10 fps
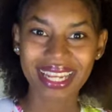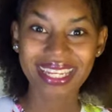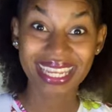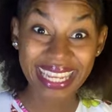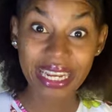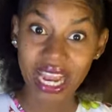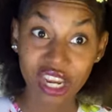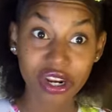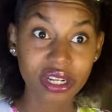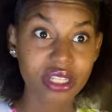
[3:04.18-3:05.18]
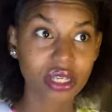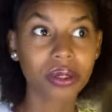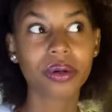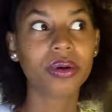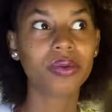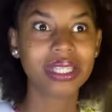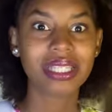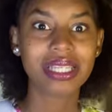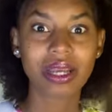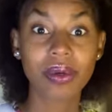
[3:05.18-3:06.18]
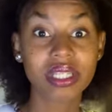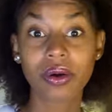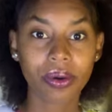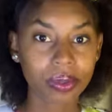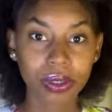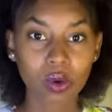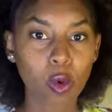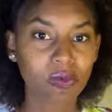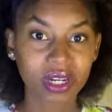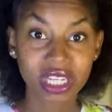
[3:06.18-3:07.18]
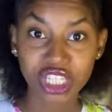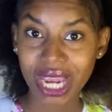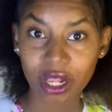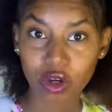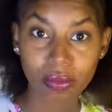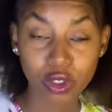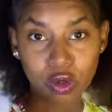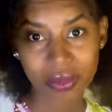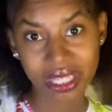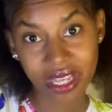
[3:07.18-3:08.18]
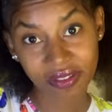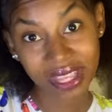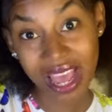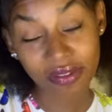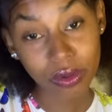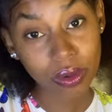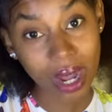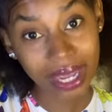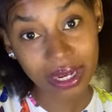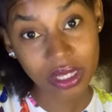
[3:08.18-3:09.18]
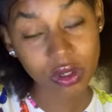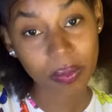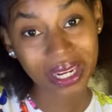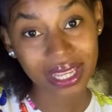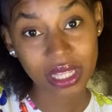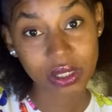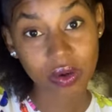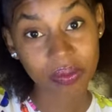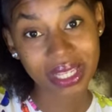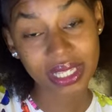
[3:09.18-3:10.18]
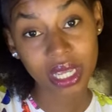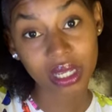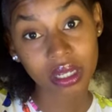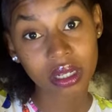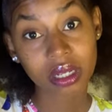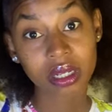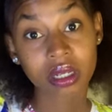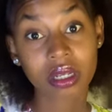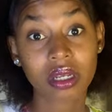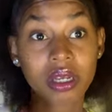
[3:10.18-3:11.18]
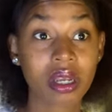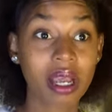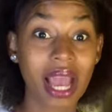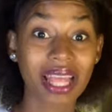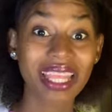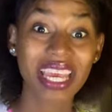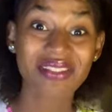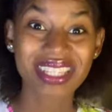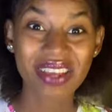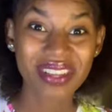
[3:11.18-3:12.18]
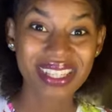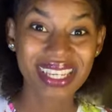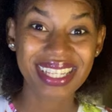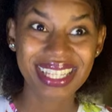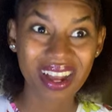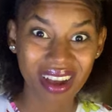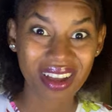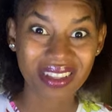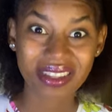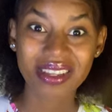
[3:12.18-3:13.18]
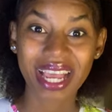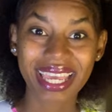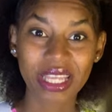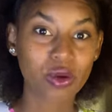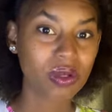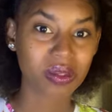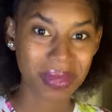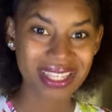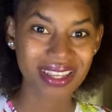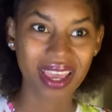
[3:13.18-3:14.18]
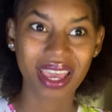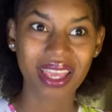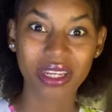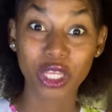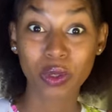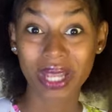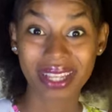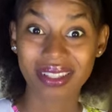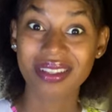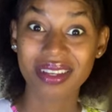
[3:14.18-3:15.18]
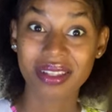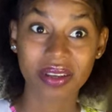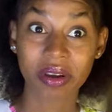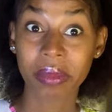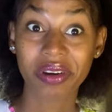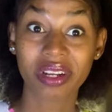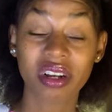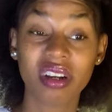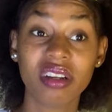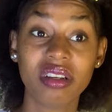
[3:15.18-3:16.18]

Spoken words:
Dean alert, you know. We see it and we say, oh, you know, hopefully the child comes home safe. You have no idea how many kids go missing. I think every 17 seconds, a kid goes missing in the United States of America.